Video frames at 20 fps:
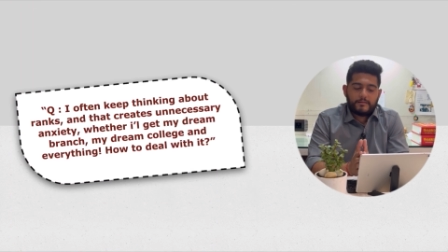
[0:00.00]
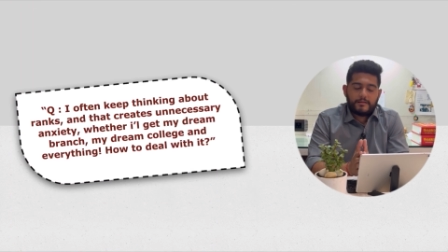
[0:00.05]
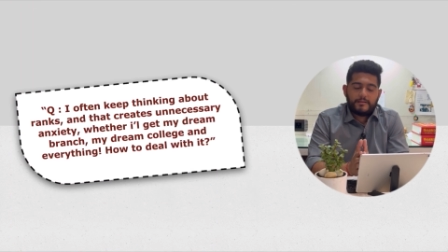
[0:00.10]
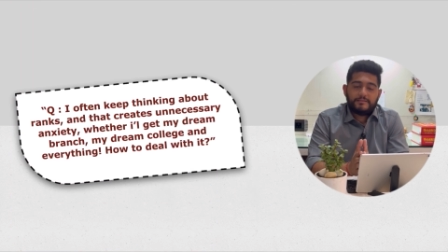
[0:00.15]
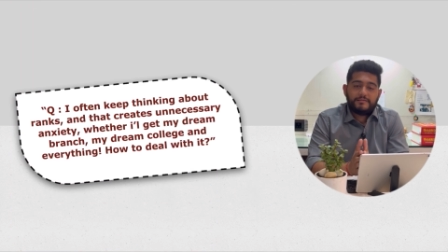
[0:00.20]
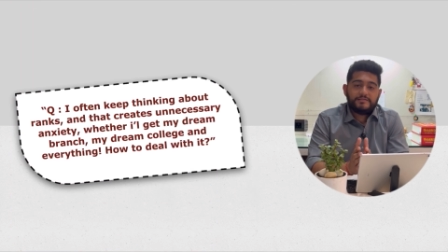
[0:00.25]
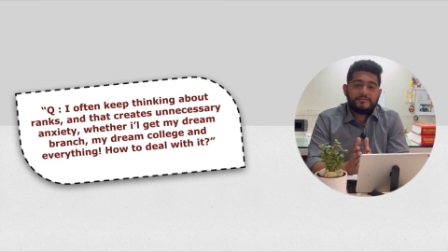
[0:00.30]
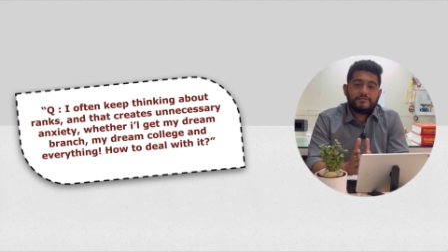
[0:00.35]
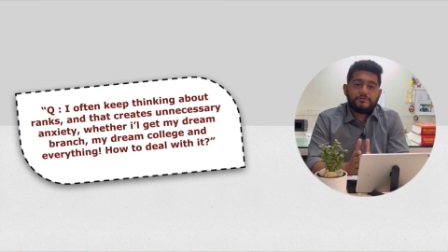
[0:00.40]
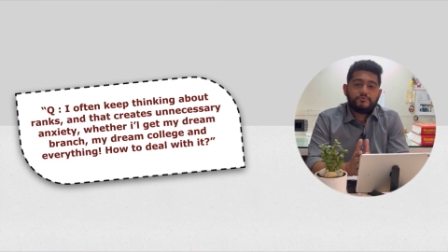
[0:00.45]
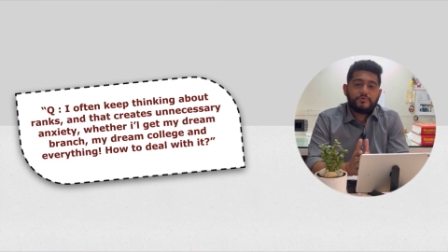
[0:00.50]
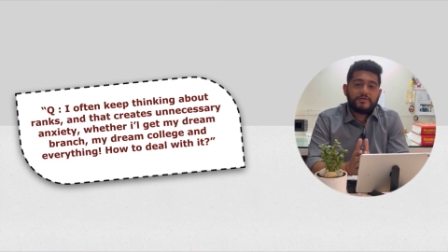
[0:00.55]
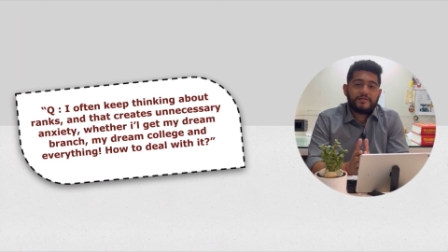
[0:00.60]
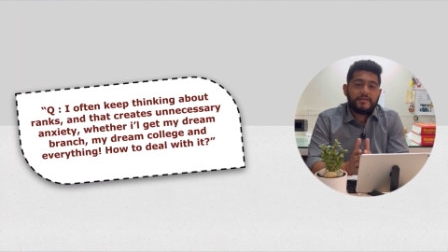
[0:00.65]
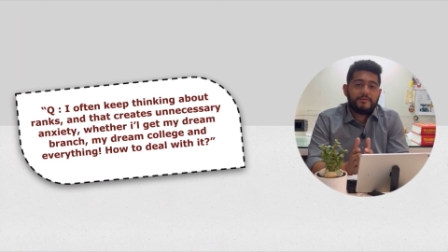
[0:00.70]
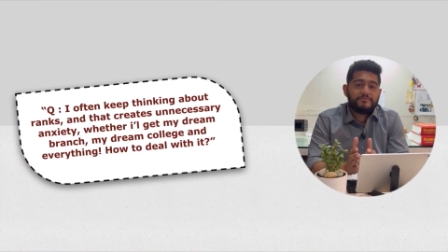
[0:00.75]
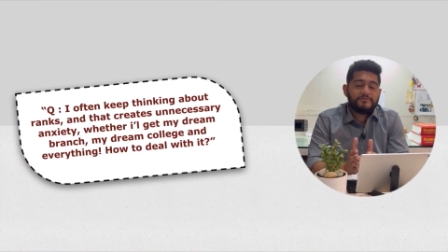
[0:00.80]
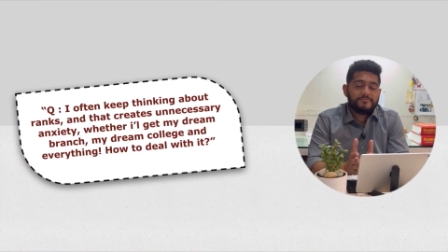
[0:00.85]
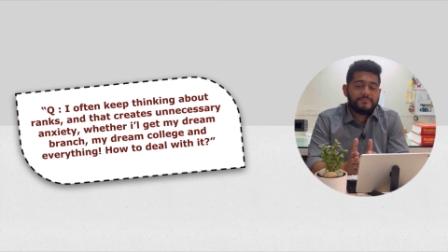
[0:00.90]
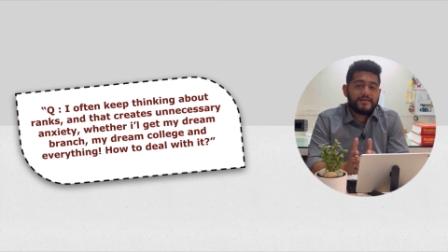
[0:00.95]
And this is what
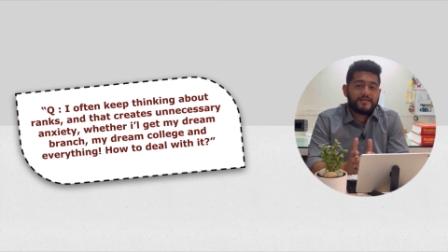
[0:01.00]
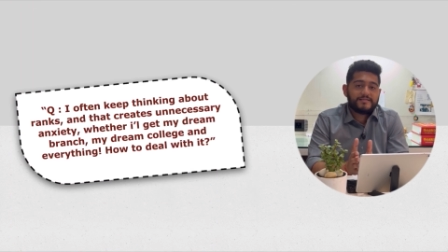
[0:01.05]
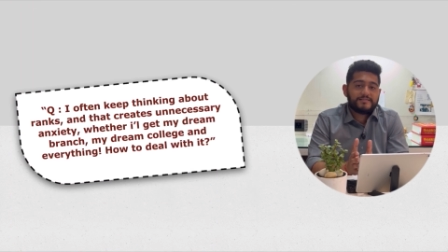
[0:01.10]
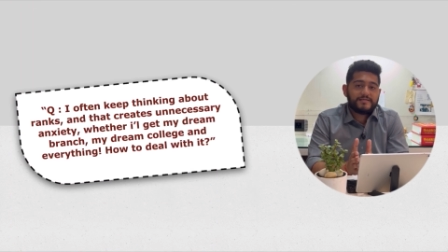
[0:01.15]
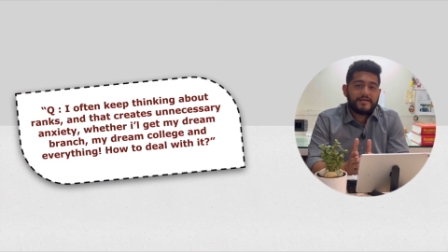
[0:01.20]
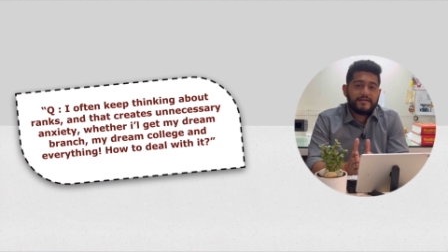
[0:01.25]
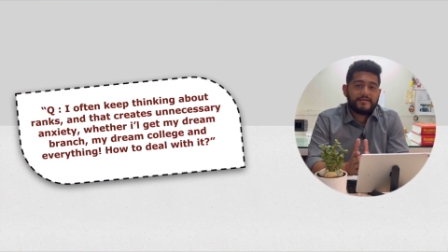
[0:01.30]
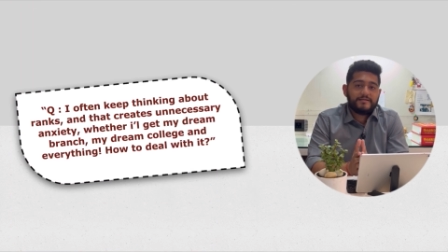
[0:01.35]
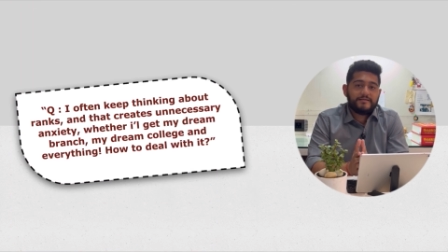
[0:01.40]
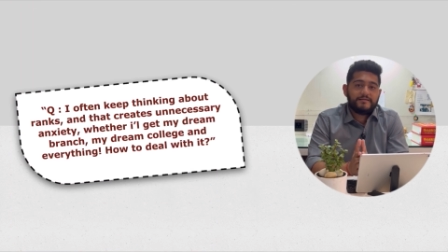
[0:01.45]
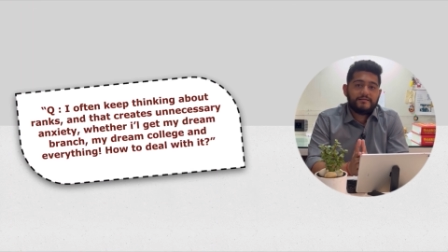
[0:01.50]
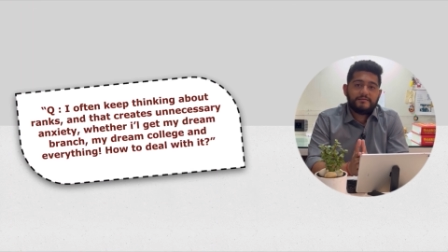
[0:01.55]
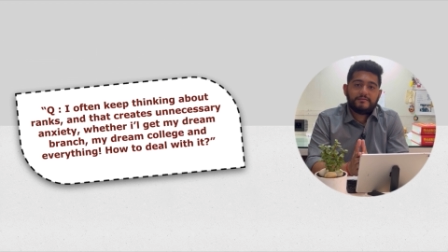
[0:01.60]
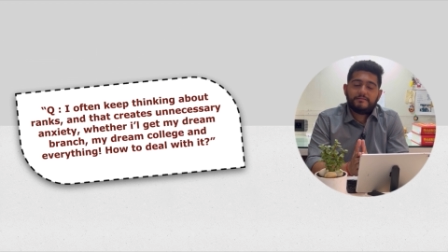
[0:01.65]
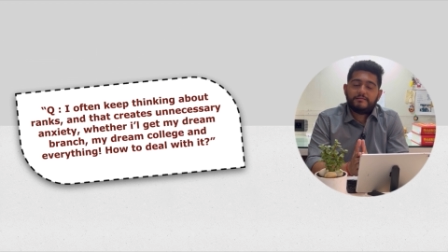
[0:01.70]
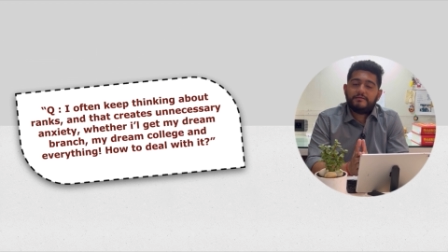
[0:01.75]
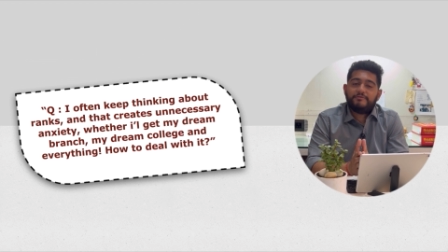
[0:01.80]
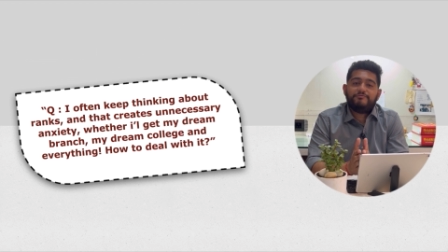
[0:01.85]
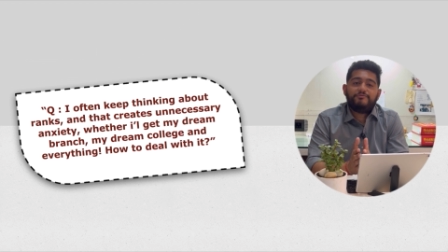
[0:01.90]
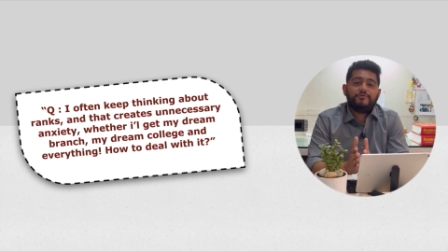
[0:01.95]
keeps me excited.
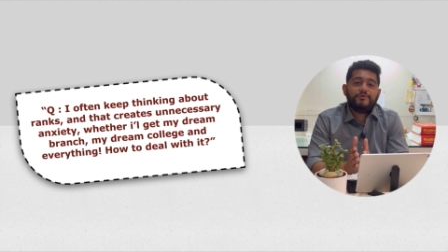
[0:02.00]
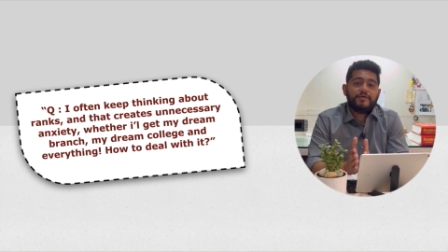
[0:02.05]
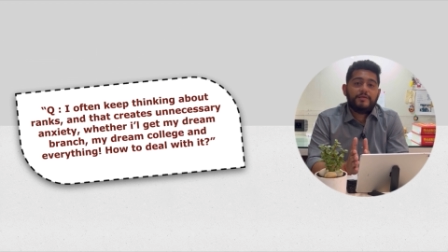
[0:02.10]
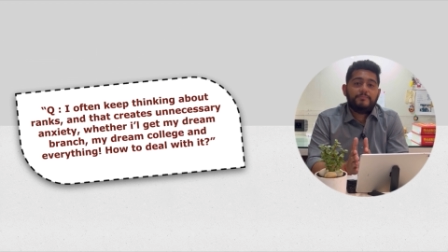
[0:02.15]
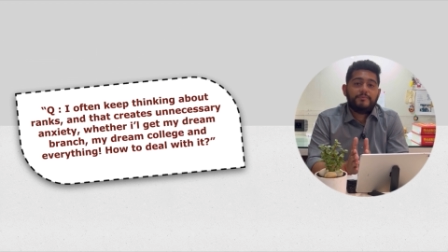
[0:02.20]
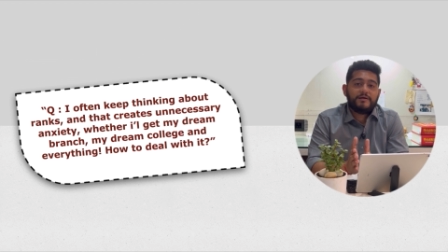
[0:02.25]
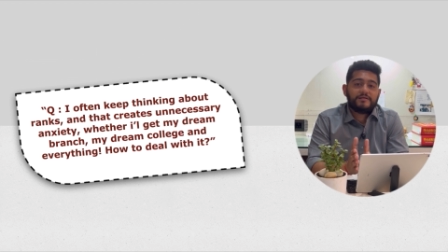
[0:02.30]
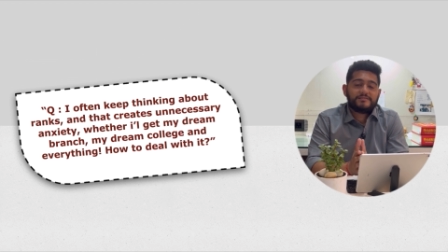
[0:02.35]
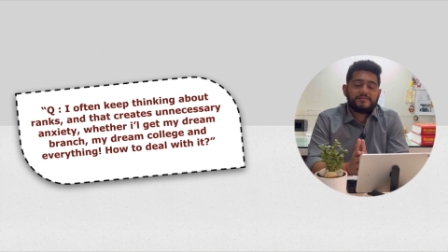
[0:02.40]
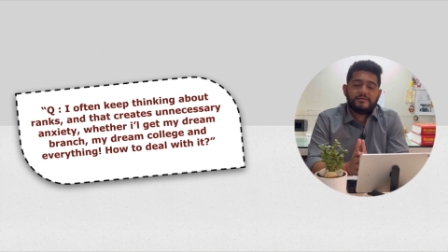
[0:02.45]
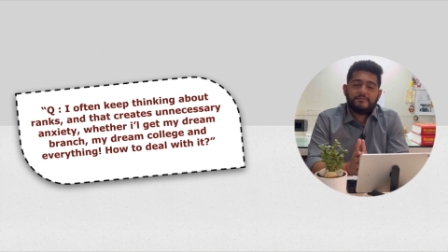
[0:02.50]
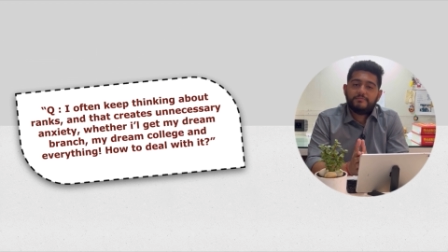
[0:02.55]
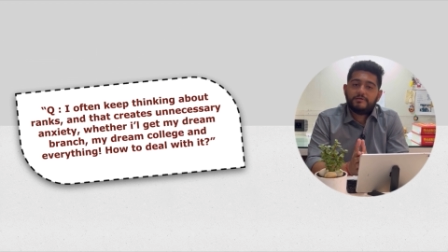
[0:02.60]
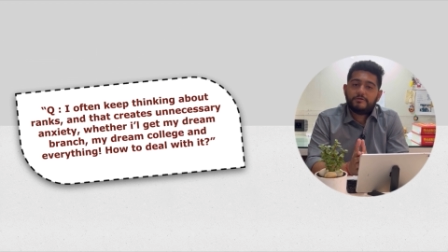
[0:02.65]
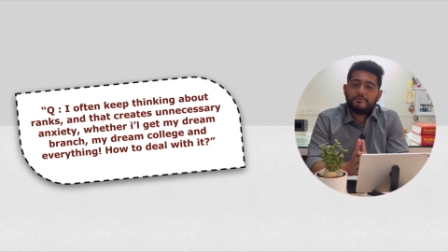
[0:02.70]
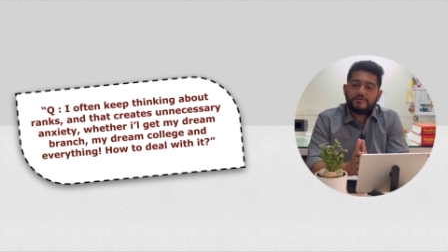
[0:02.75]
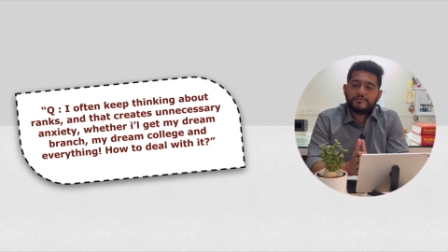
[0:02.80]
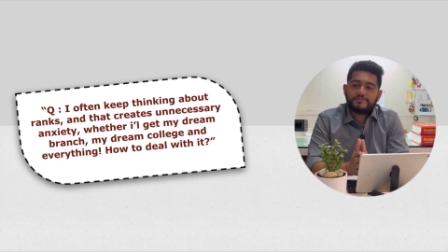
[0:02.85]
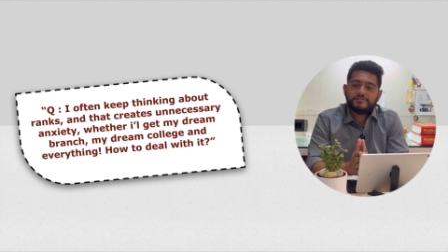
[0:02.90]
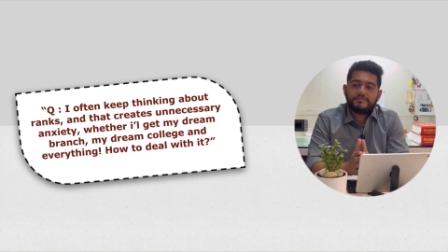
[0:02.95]
If you keep asking me
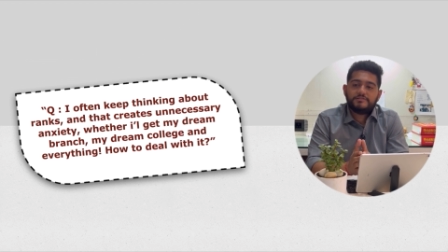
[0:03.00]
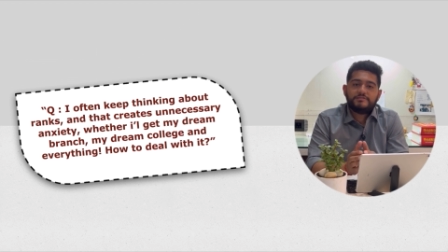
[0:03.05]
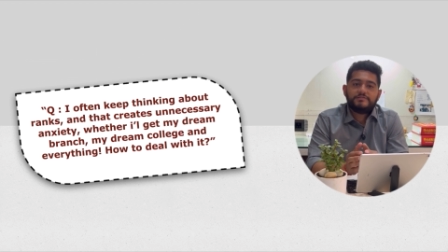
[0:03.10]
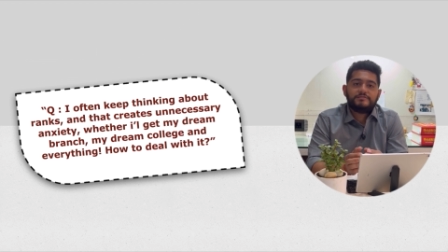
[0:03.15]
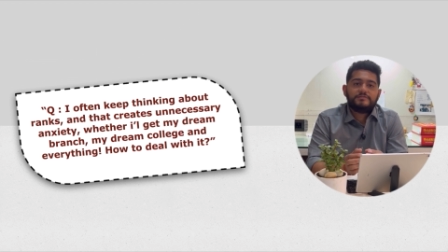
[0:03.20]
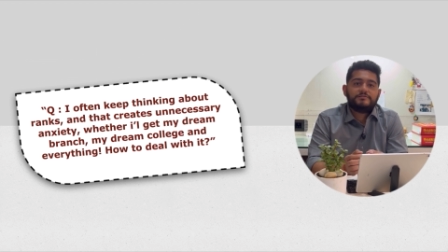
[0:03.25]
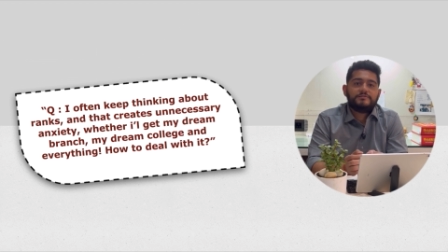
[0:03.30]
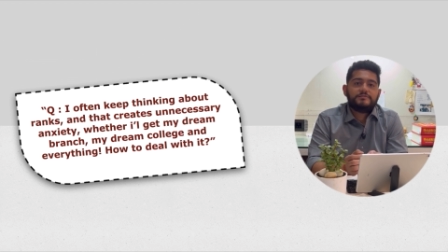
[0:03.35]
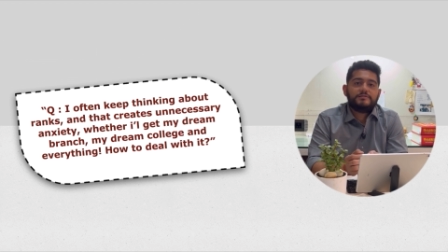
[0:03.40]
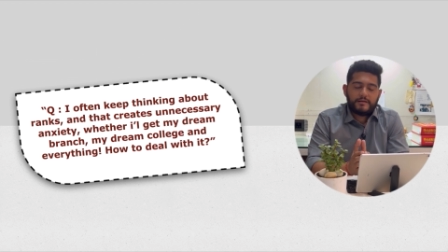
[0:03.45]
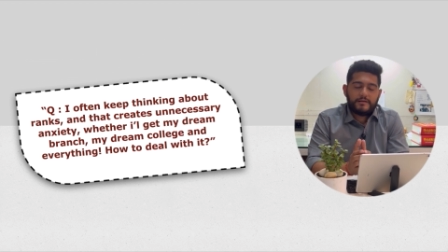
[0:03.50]
questions,